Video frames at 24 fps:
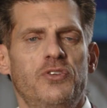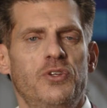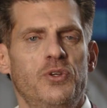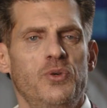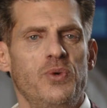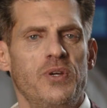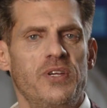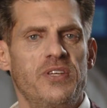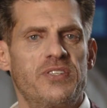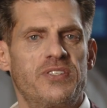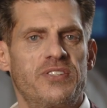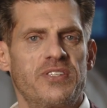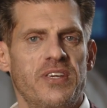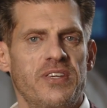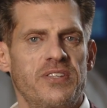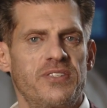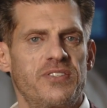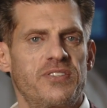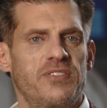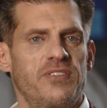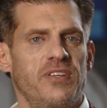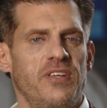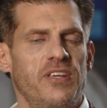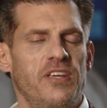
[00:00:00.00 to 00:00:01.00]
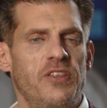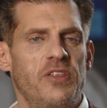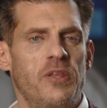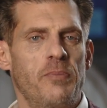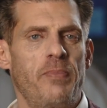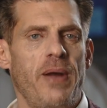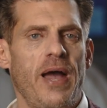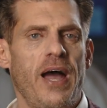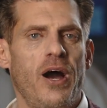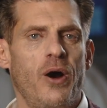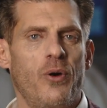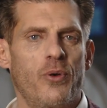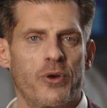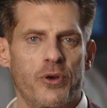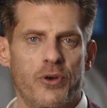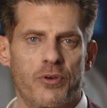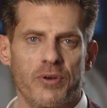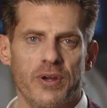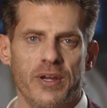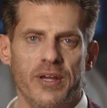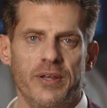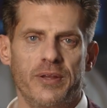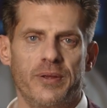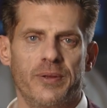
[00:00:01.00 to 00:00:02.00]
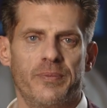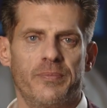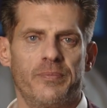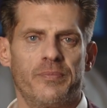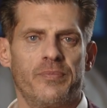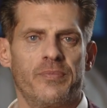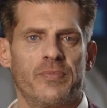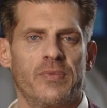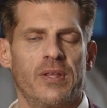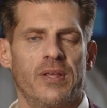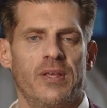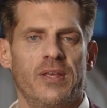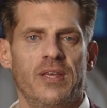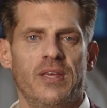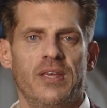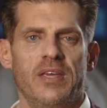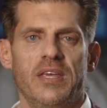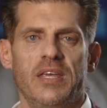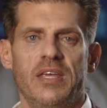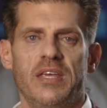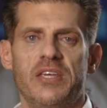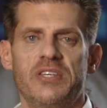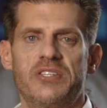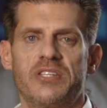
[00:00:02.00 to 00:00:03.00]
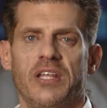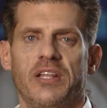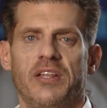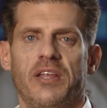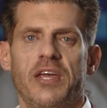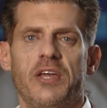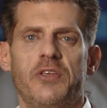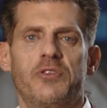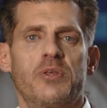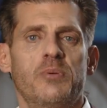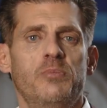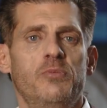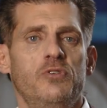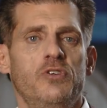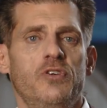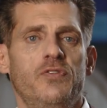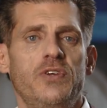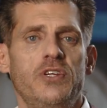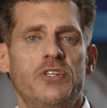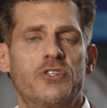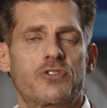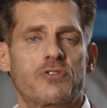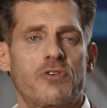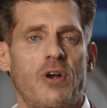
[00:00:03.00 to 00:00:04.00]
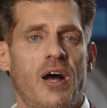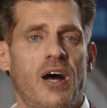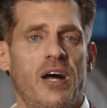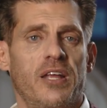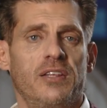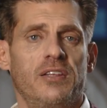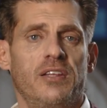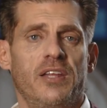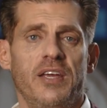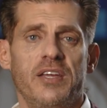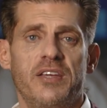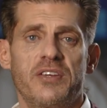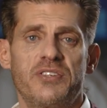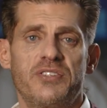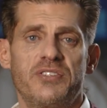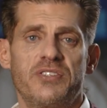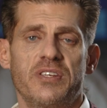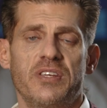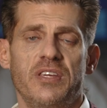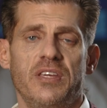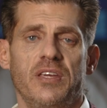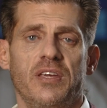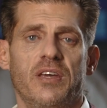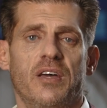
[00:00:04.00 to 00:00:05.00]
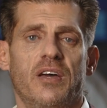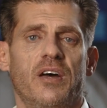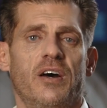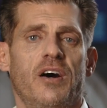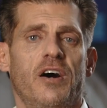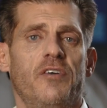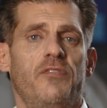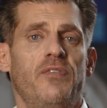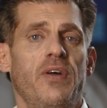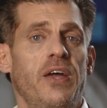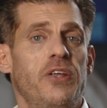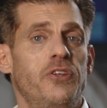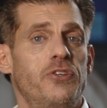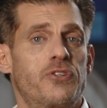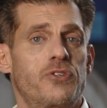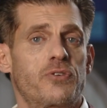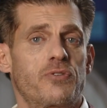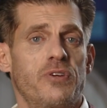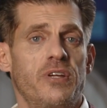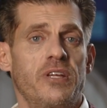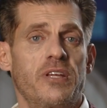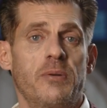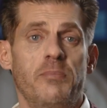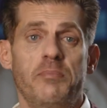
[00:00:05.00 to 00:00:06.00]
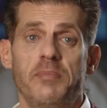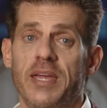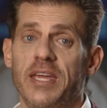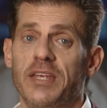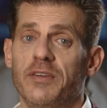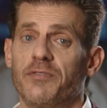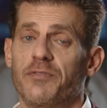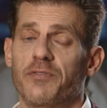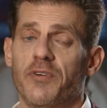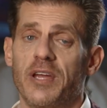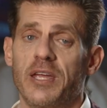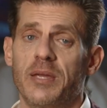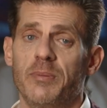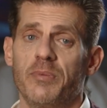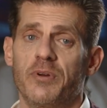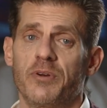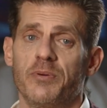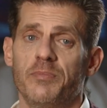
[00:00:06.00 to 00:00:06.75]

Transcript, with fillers: to exist in the power grid? Is it like the movie Tron Legacy of entering a mainframe